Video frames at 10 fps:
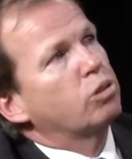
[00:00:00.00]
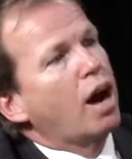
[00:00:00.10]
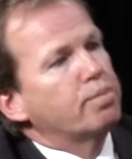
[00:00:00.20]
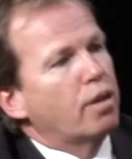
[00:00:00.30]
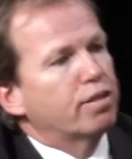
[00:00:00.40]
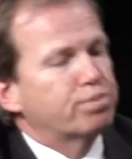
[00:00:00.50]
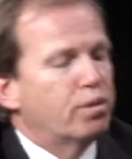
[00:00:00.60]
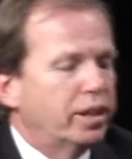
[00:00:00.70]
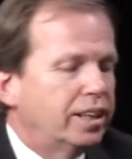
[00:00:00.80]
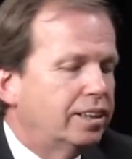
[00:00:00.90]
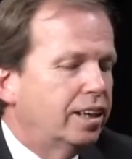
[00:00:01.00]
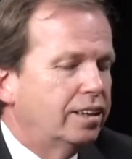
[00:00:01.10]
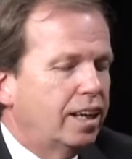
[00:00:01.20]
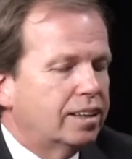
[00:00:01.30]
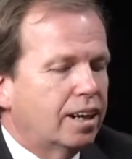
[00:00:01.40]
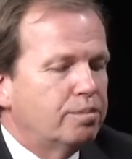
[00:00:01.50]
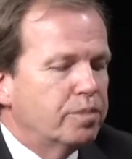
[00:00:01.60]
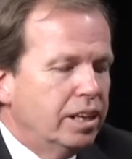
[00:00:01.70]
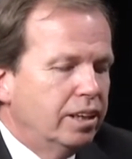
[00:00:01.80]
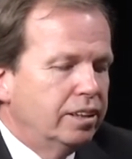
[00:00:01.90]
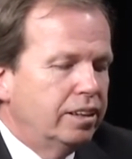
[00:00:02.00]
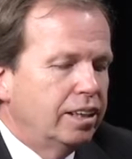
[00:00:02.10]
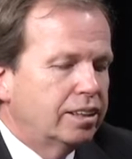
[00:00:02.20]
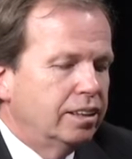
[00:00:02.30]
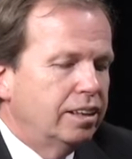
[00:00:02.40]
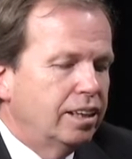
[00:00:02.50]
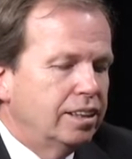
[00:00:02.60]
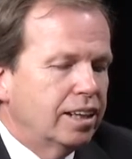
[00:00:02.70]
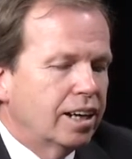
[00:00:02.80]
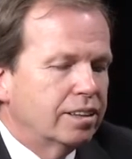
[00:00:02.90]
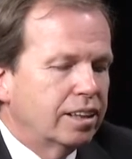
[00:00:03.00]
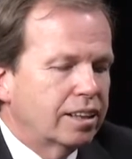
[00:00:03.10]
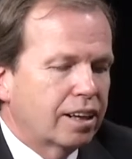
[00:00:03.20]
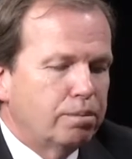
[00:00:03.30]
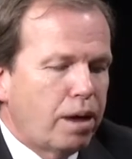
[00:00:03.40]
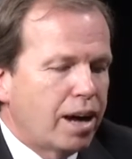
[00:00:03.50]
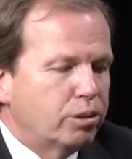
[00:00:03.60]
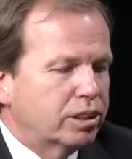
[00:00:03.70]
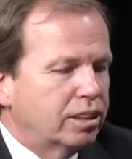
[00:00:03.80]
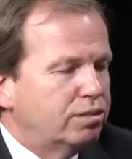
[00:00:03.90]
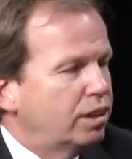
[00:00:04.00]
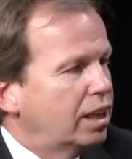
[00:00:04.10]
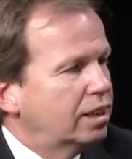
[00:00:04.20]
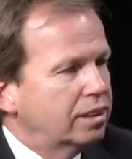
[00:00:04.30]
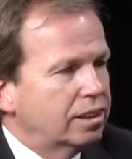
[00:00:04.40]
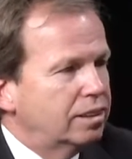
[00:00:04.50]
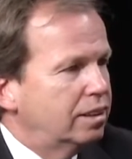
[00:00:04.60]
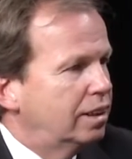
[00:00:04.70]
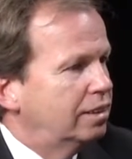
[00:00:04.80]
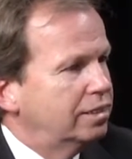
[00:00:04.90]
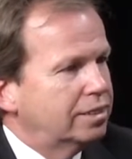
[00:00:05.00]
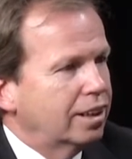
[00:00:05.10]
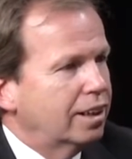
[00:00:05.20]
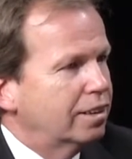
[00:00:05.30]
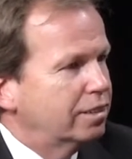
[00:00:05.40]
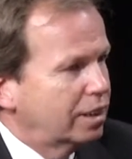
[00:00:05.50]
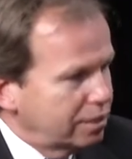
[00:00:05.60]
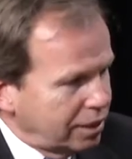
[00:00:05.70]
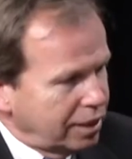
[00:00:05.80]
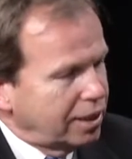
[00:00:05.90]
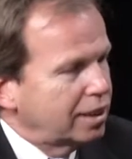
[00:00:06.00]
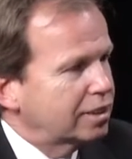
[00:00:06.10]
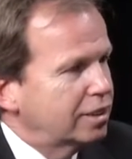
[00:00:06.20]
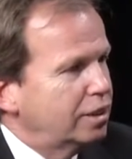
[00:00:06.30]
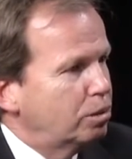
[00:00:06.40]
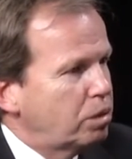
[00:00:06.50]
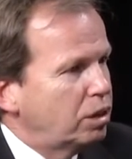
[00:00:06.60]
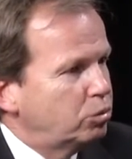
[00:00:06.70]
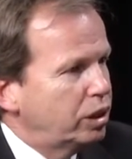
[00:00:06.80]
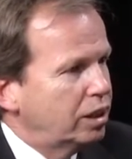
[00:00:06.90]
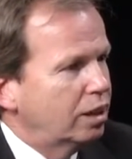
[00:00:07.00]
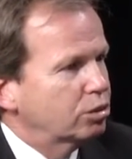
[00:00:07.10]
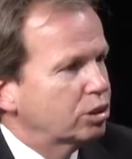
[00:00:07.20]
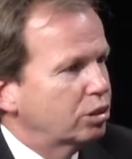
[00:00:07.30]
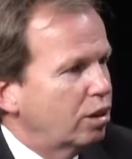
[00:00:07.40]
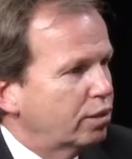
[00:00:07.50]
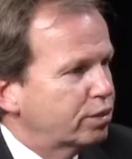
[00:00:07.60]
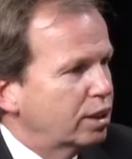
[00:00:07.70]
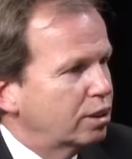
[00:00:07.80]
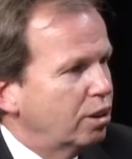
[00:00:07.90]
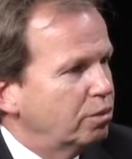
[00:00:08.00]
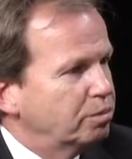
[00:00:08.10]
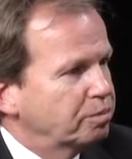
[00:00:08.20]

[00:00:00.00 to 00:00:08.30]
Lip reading: a drop-off point, and then they come. They come by with their van, and they get it to their main warehouse, and off they go.